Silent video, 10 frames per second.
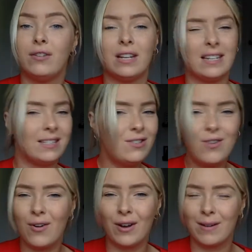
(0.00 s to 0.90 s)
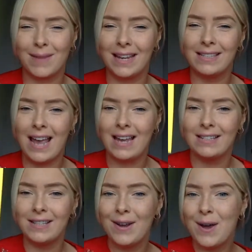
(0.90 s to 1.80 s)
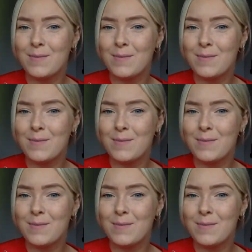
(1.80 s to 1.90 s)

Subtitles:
that it's not going to make sense